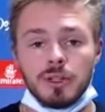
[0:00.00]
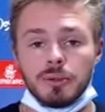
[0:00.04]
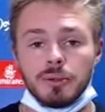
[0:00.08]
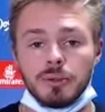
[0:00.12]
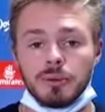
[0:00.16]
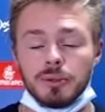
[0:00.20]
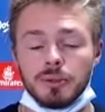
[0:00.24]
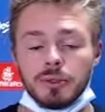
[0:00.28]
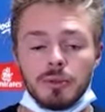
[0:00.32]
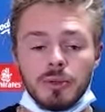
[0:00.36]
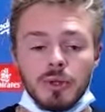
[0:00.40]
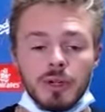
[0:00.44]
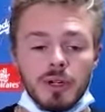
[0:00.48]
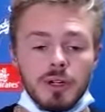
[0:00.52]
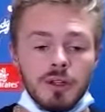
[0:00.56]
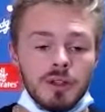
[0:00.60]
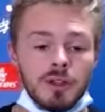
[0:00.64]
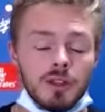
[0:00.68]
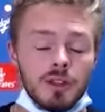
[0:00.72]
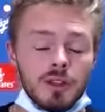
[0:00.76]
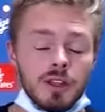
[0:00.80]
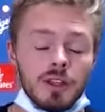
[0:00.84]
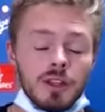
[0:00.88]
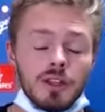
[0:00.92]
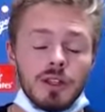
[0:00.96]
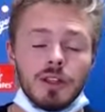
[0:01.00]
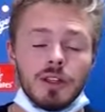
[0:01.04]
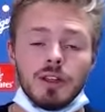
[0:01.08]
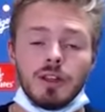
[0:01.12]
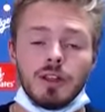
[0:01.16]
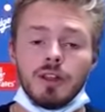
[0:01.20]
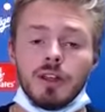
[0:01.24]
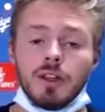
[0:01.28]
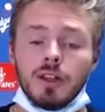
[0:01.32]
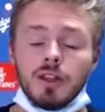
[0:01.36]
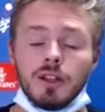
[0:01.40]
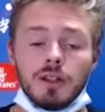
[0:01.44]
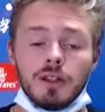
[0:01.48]
played really well,
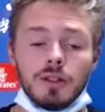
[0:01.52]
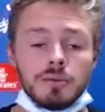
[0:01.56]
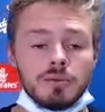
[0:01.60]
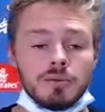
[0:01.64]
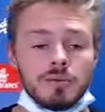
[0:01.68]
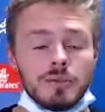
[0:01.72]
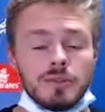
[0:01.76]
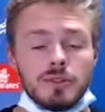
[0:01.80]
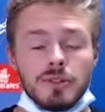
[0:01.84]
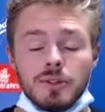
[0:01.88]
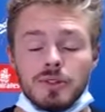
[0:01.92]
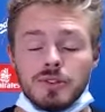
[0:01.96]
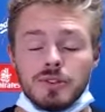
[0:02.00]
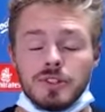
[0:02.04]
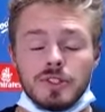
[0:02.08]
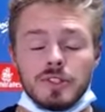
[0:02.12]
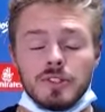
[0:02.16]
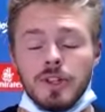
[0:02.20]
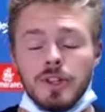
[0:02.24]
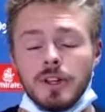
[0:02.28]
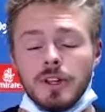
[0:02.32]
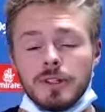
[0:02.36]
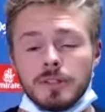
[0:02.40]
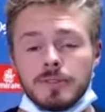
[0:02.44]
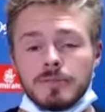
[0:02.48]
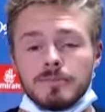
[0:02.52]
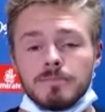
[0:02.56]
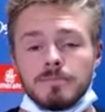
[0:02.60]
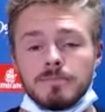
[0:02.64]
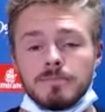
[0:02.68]
so it's exciting.